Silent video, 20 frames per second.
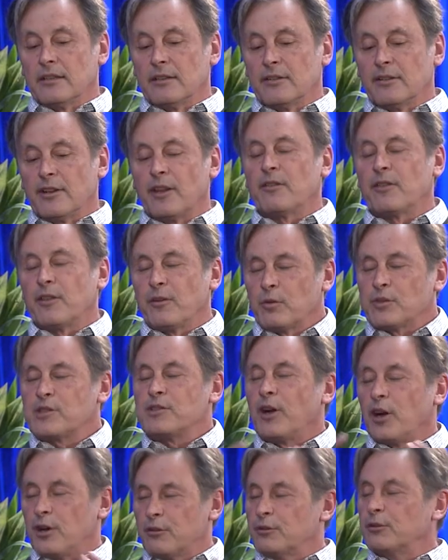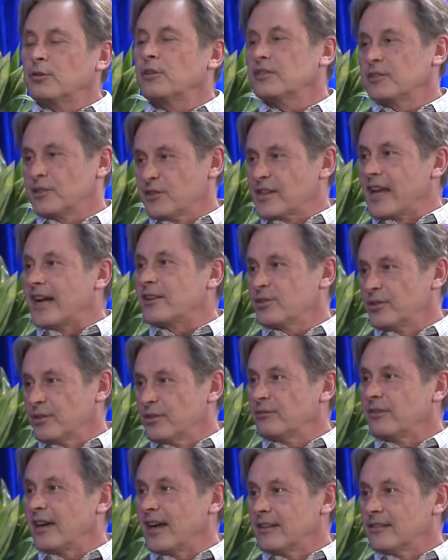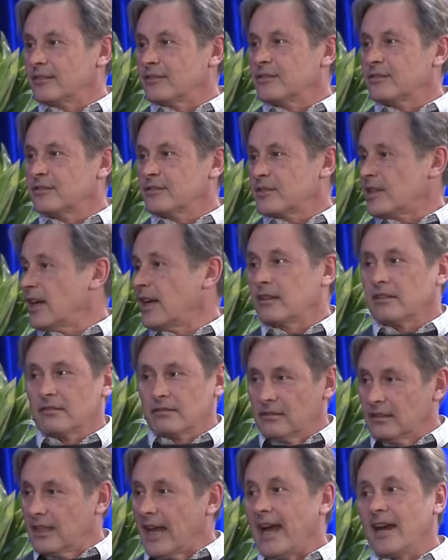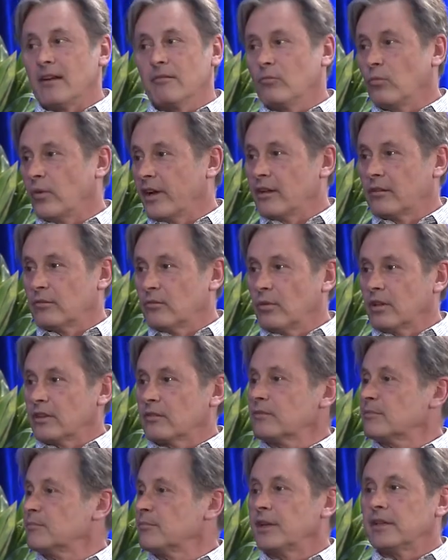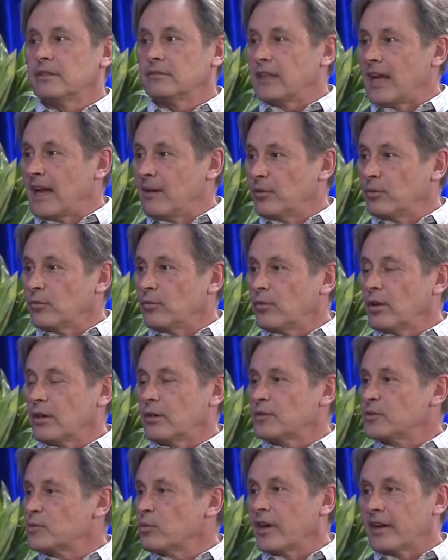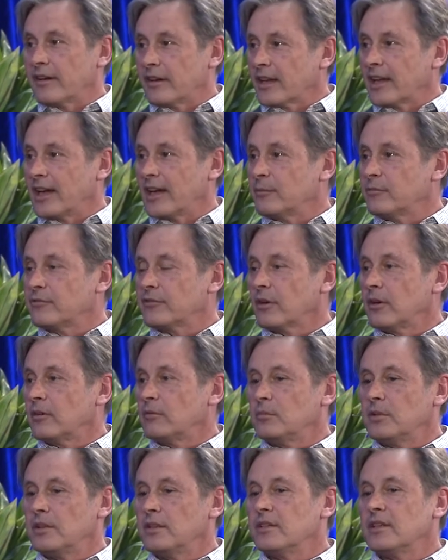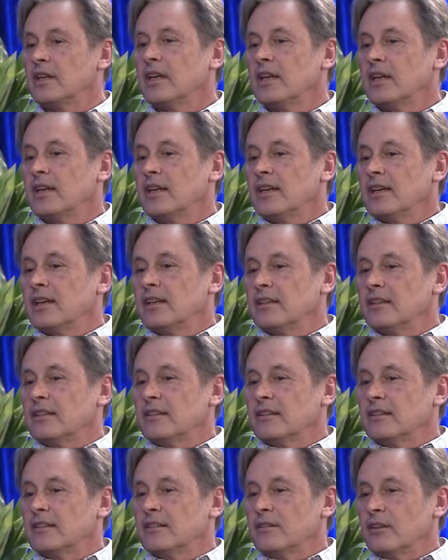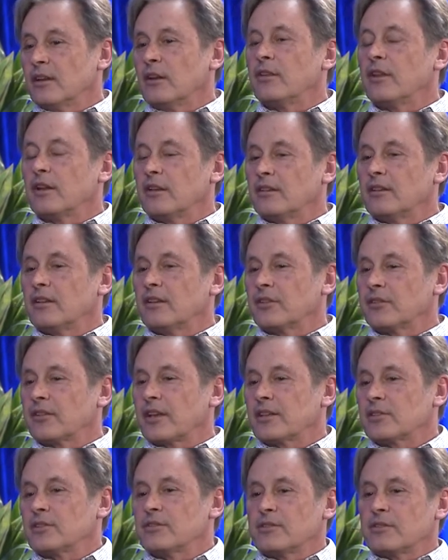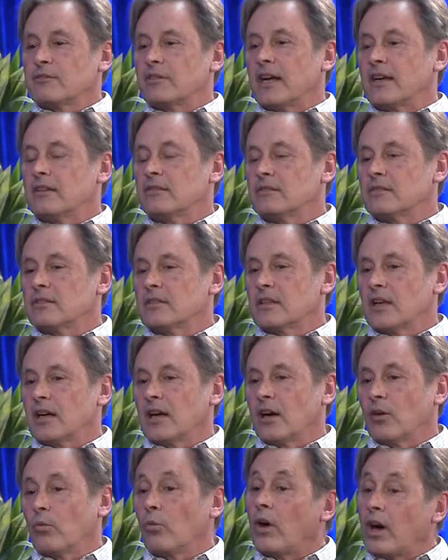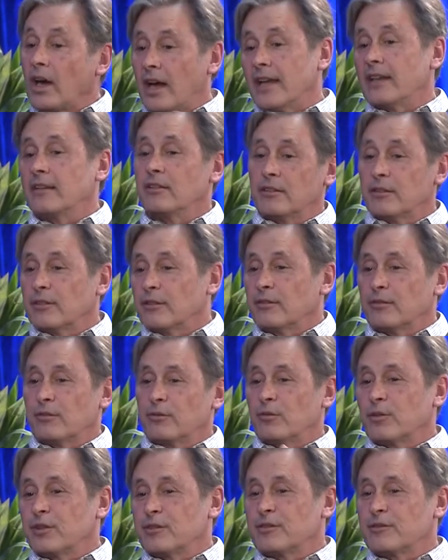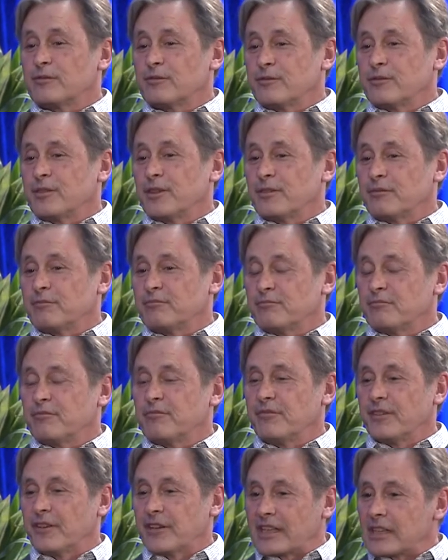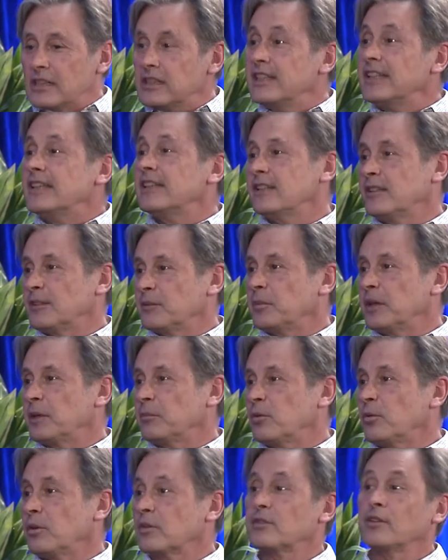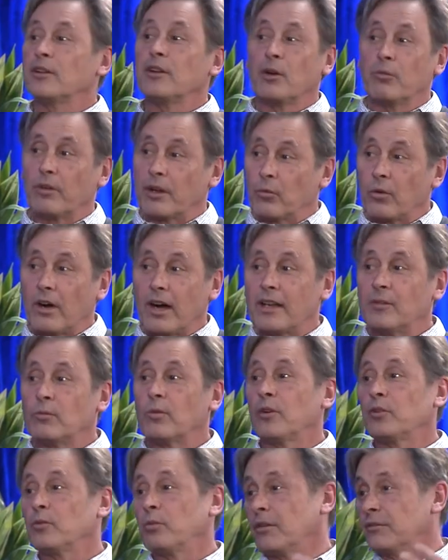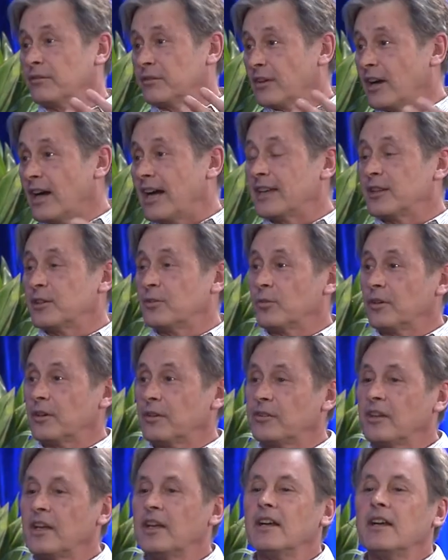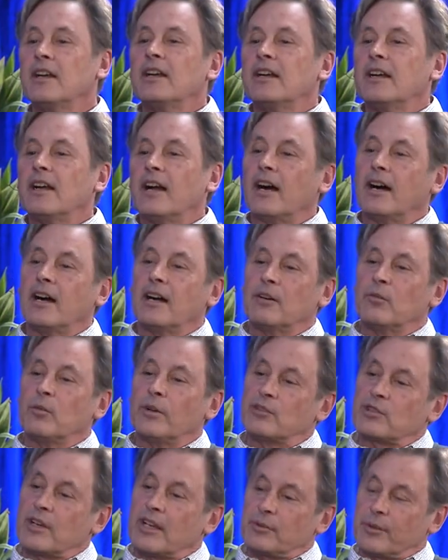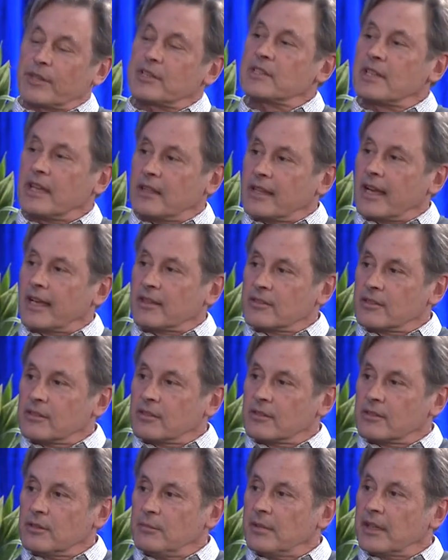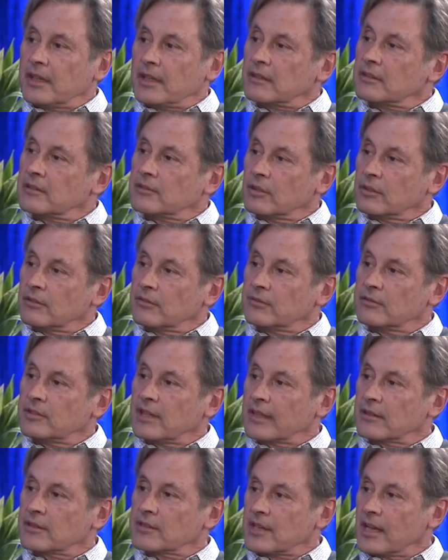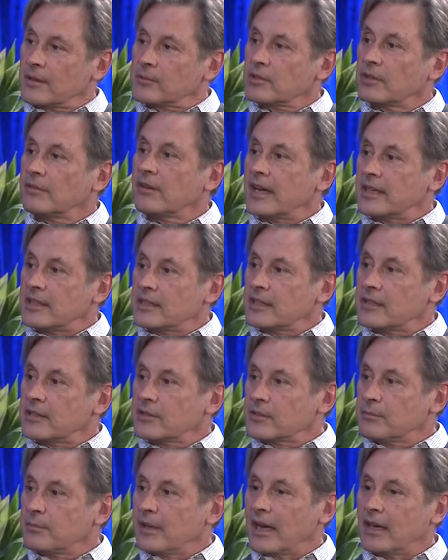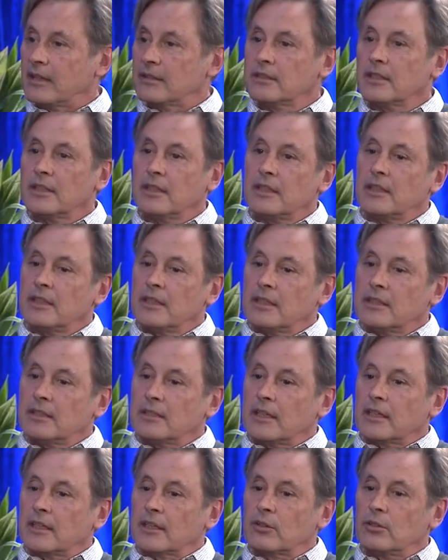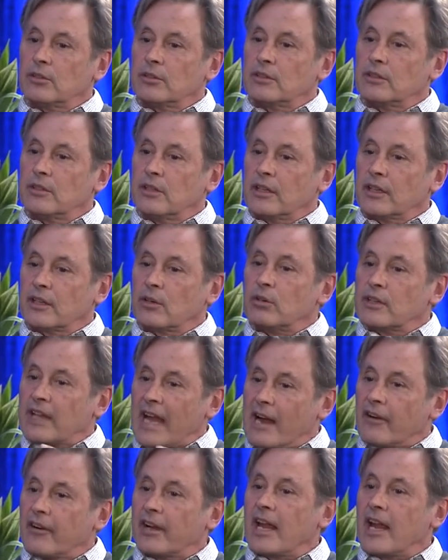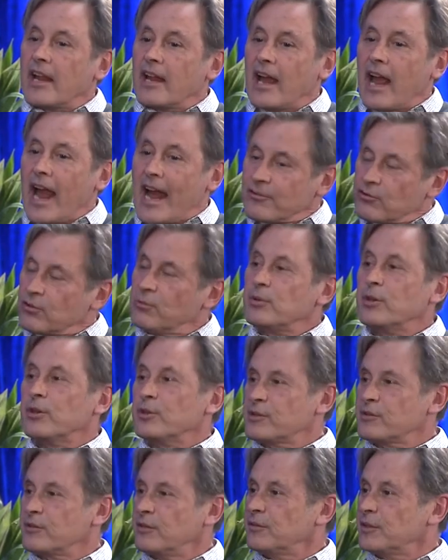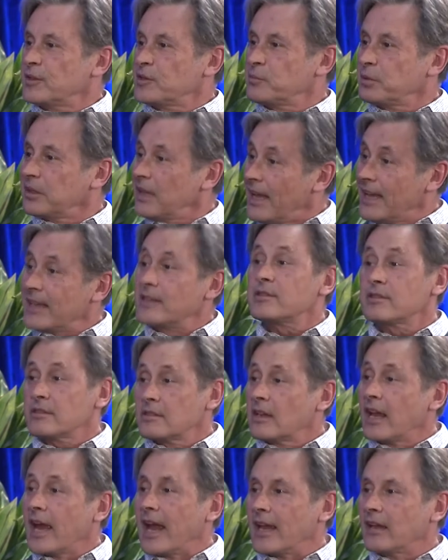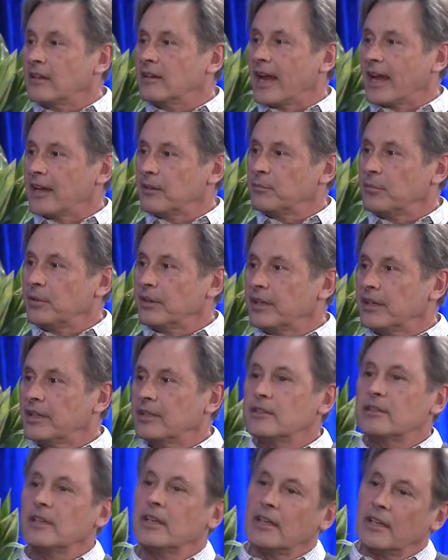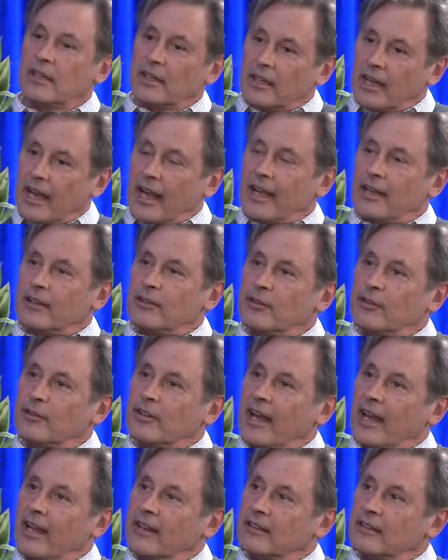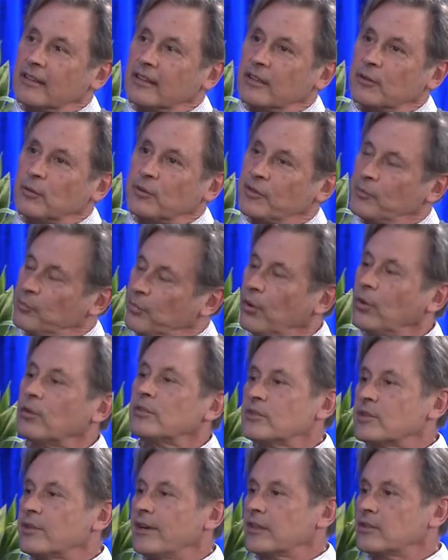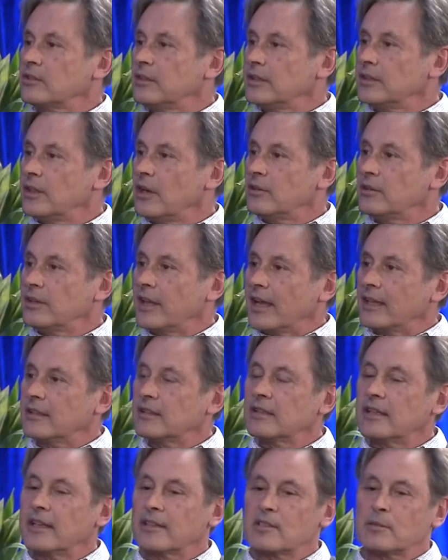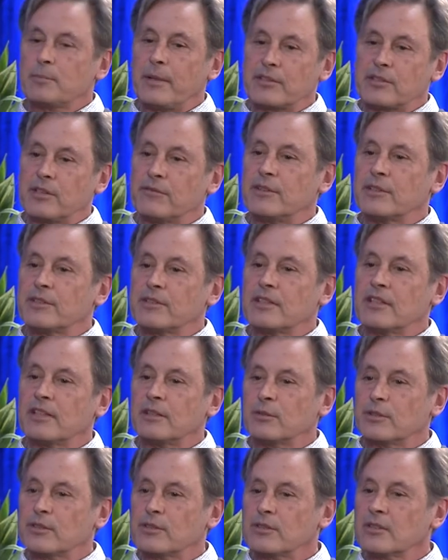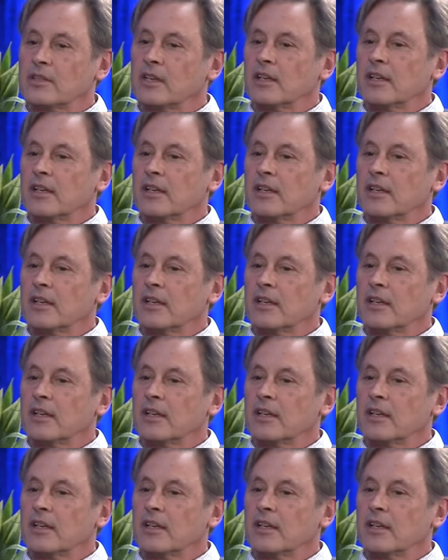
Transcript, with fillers: there, there, was no real discussion around, say, lamb, where, what breed of lamb it was, where it came from, and you know the, the discussions around uh, wine was you know very clear that people wanted to know where wine was, what mm-hmm. variety it was uh, we've tried to extend that to, to meat and sort of take the same sort of ideas about that it could it could carry attributes of its place and and breed and and that it was important to actually know that that specificity was